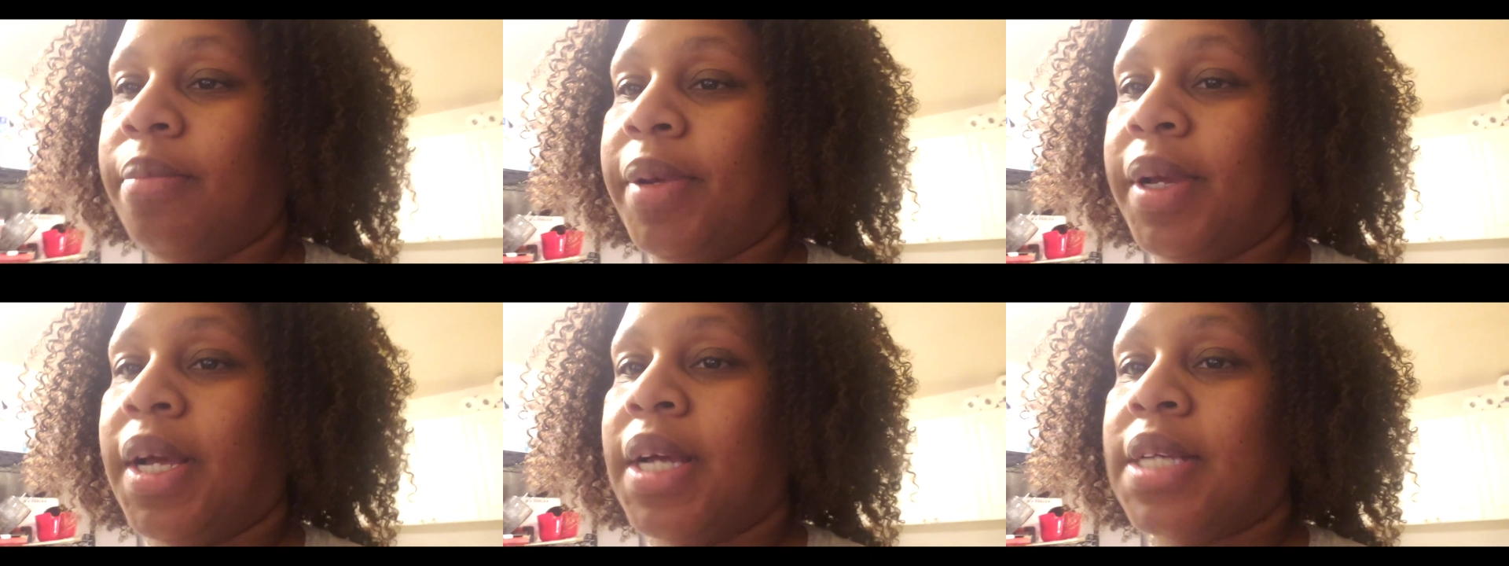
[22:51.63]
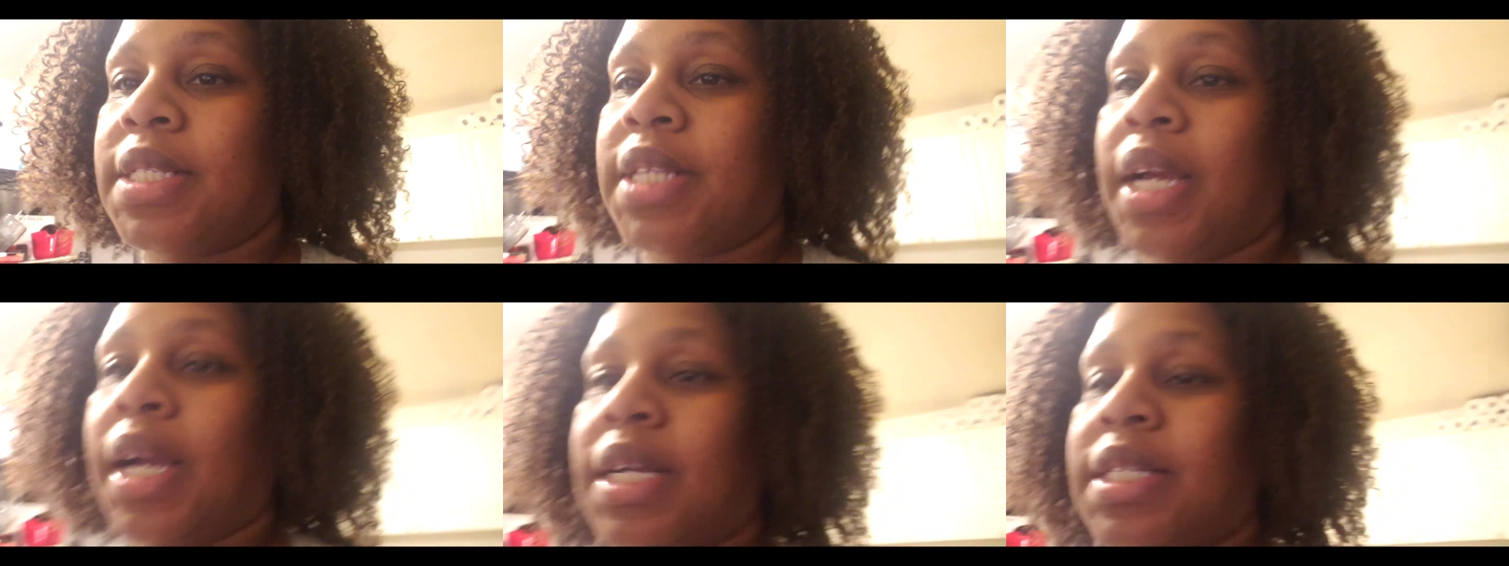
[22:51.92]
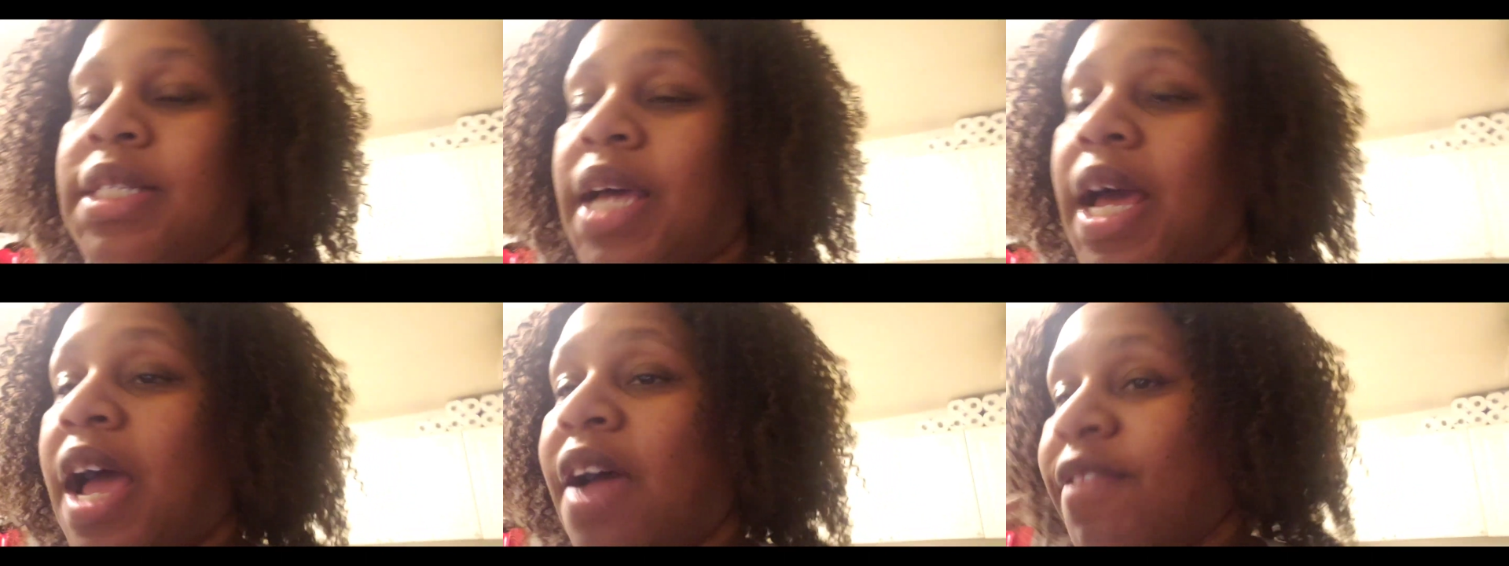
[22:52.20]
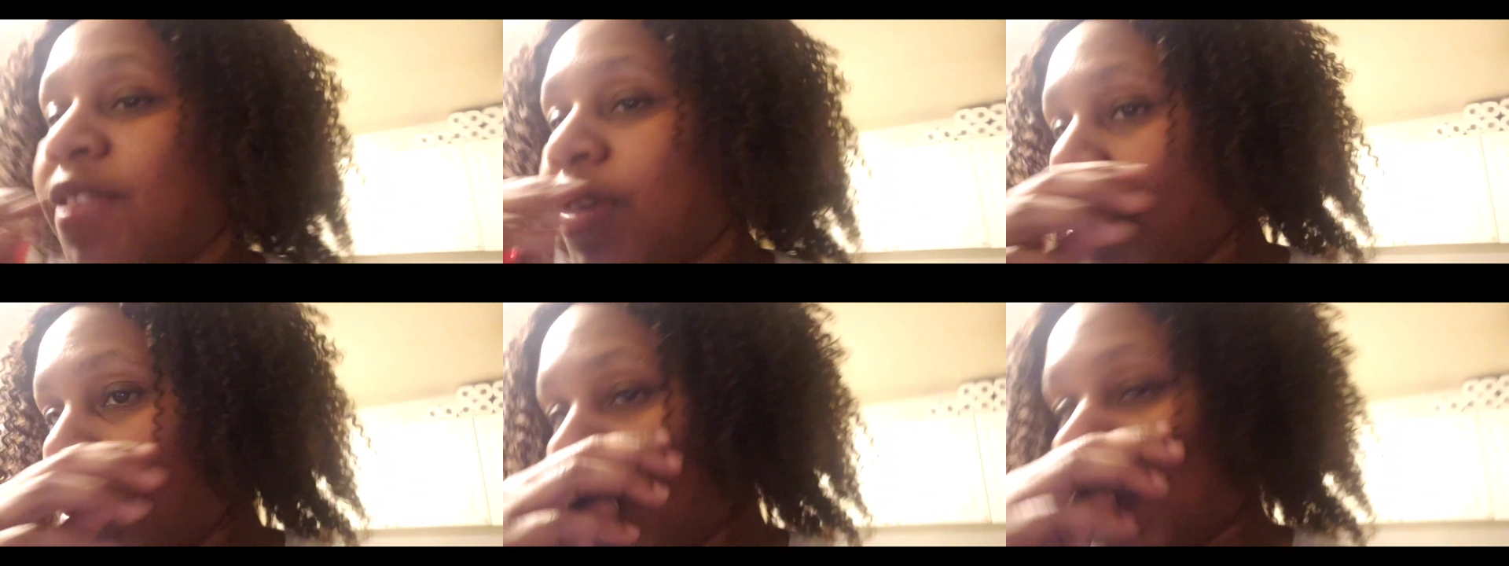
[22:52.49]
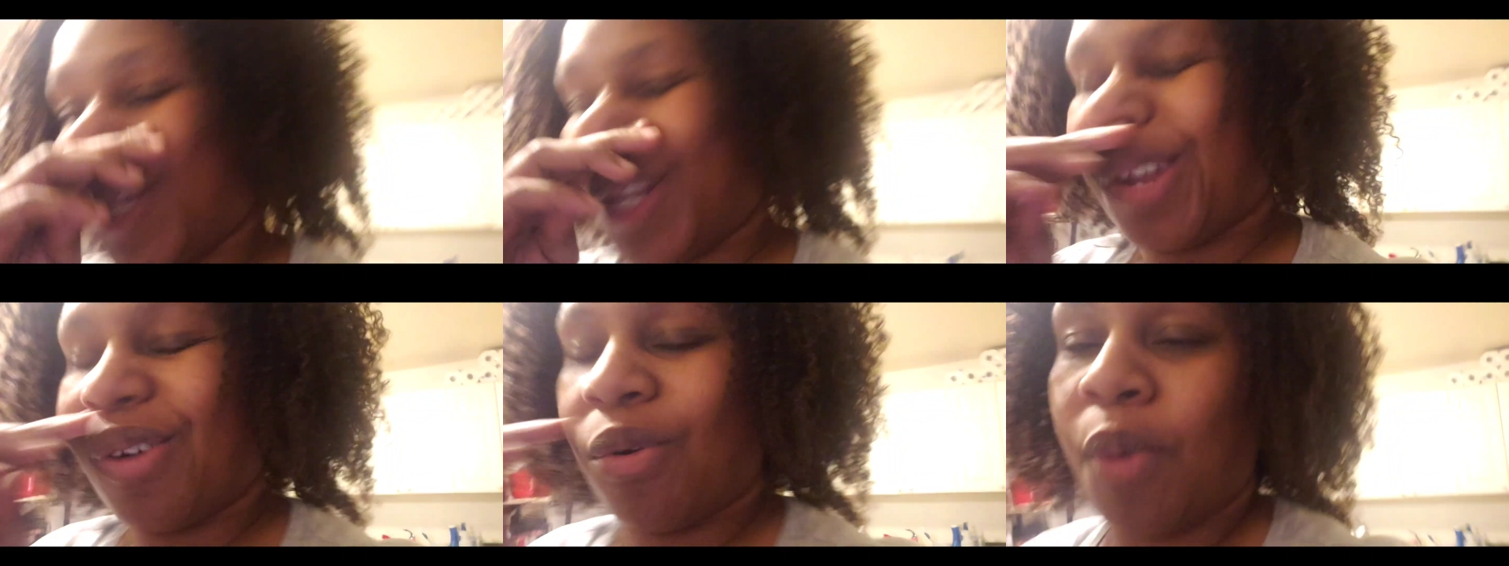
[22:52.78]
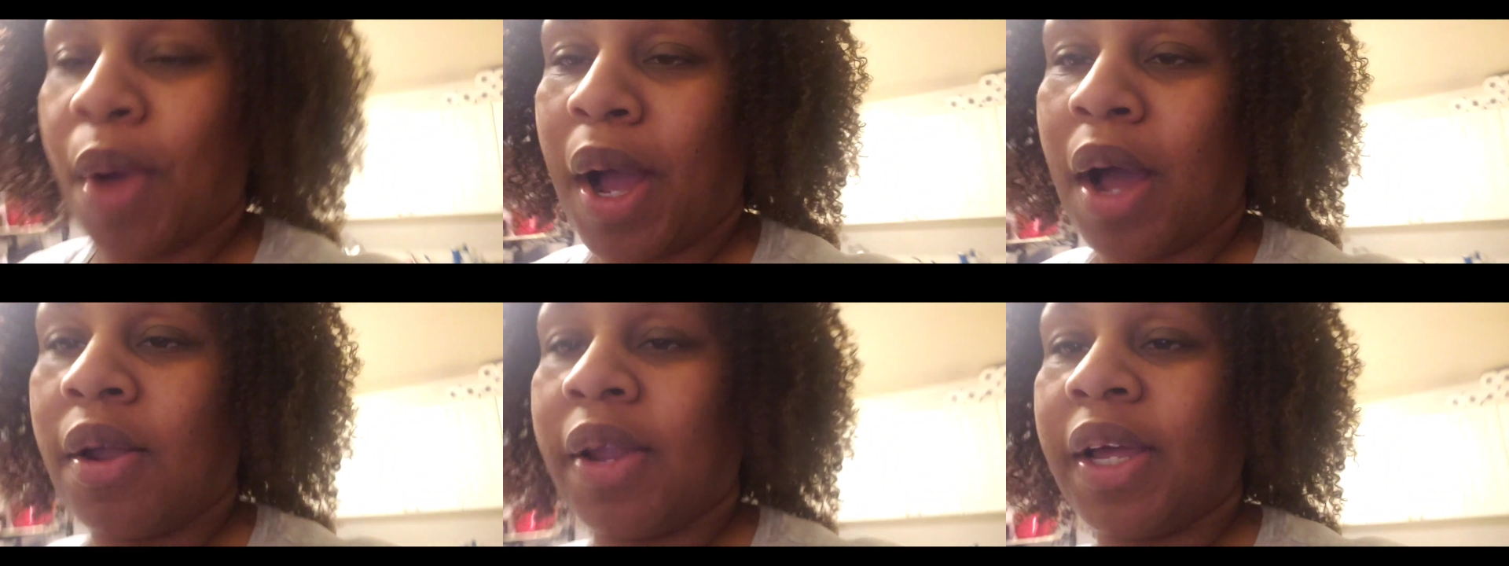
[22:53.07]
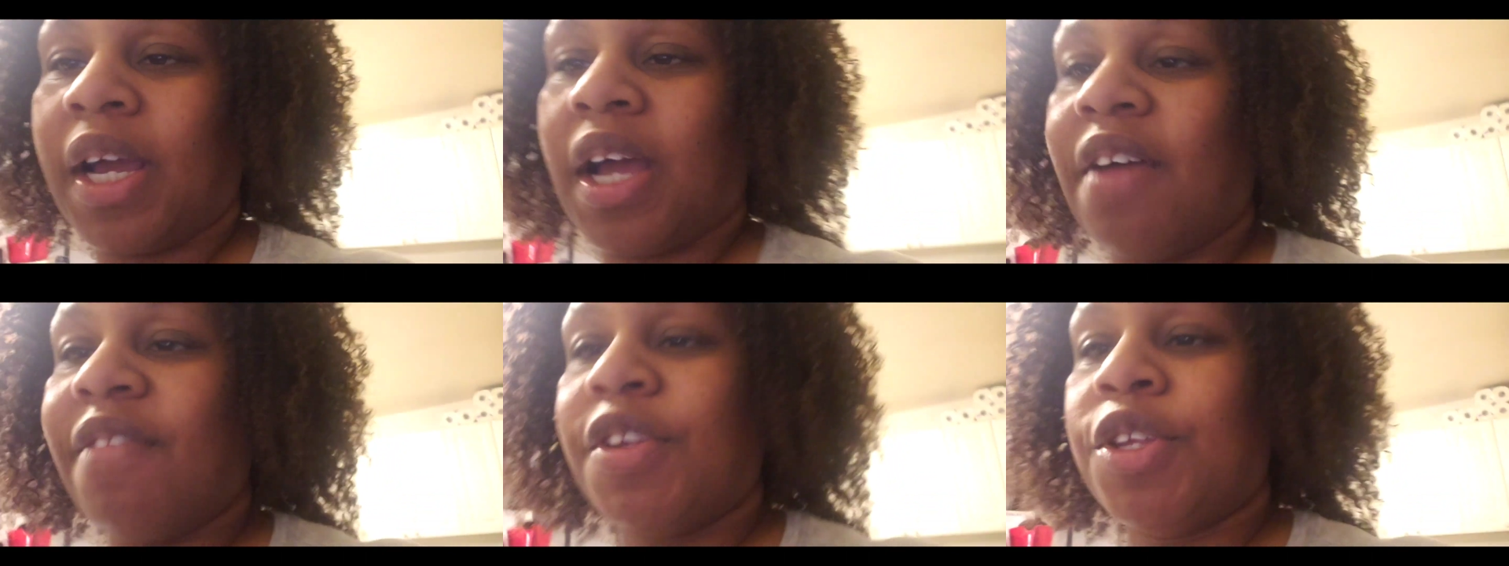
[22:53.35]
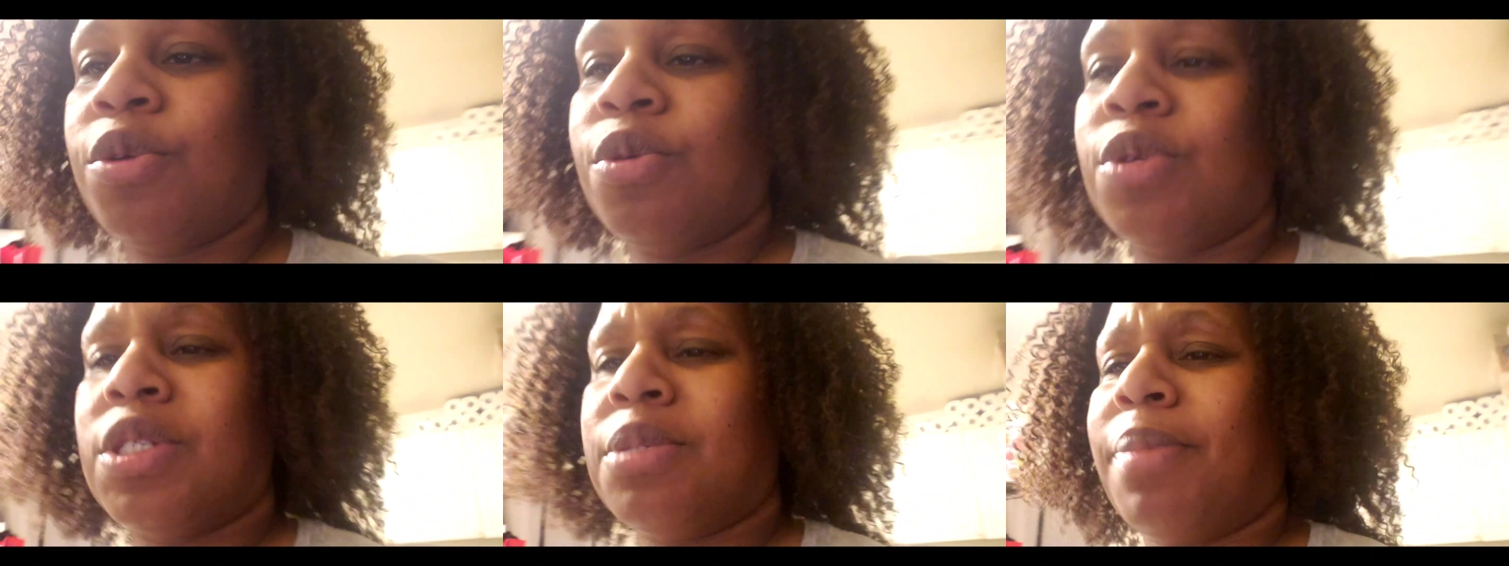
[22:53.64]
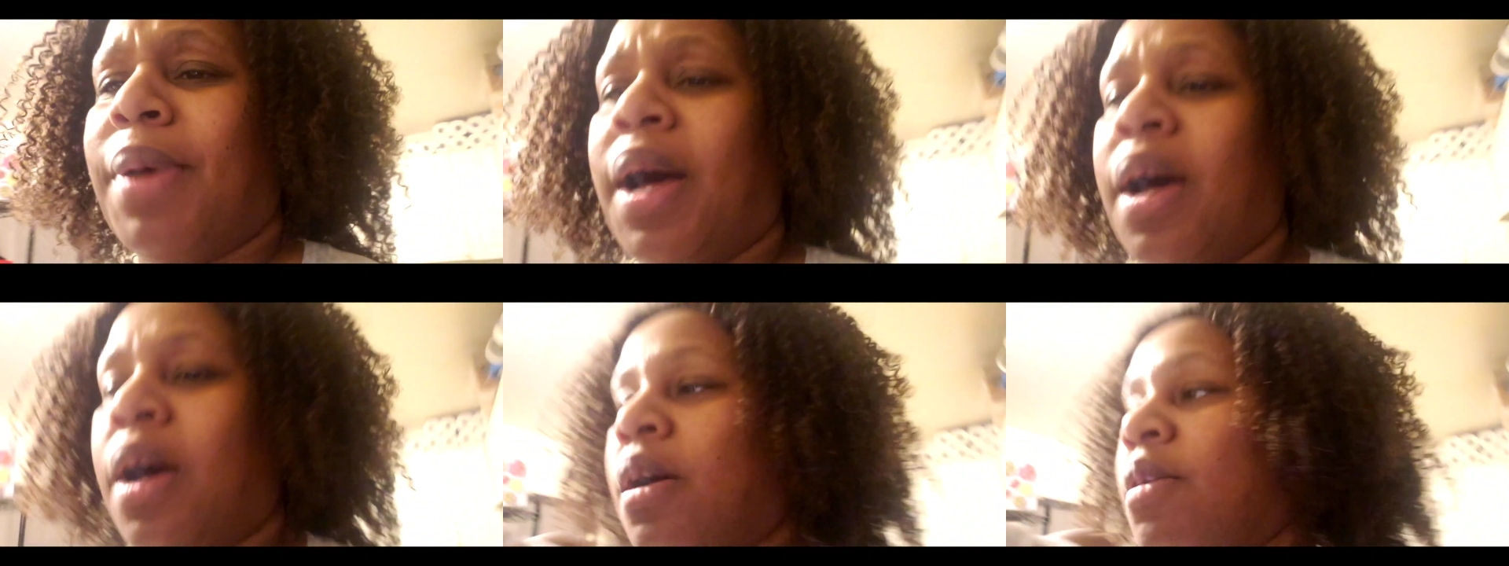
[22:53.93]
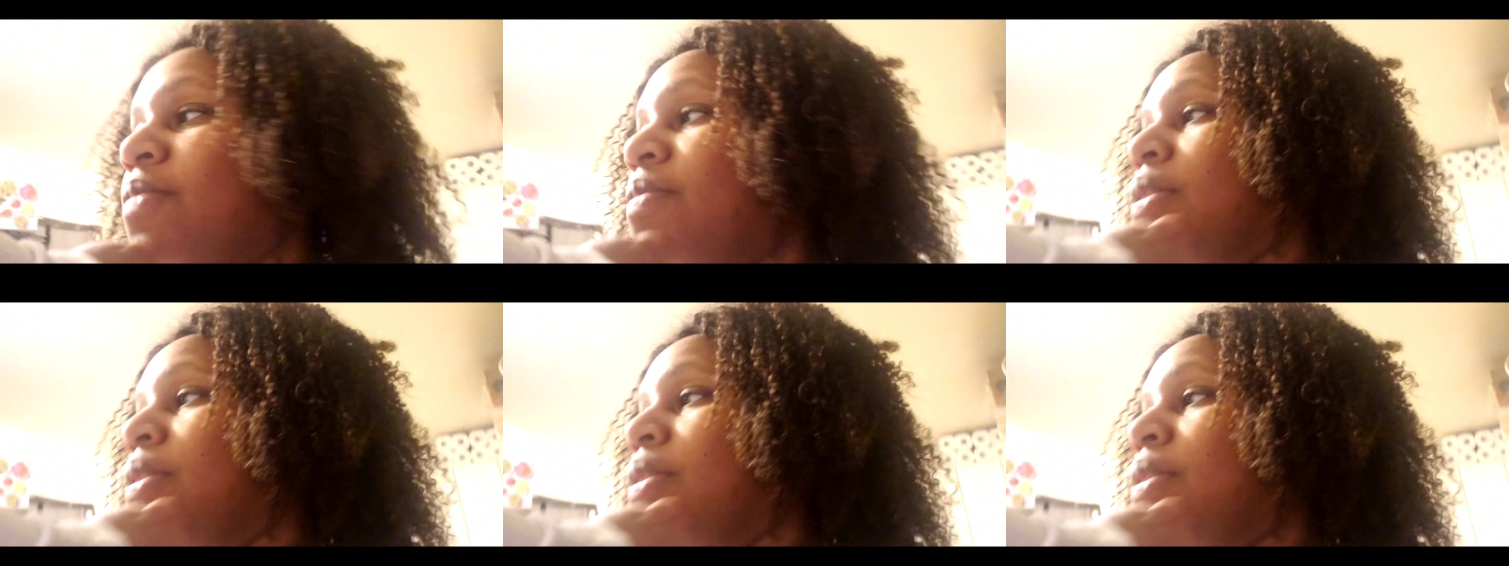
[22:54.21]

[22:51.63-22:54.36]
Because like I said, I haven't used it in a while. Like I haven't used my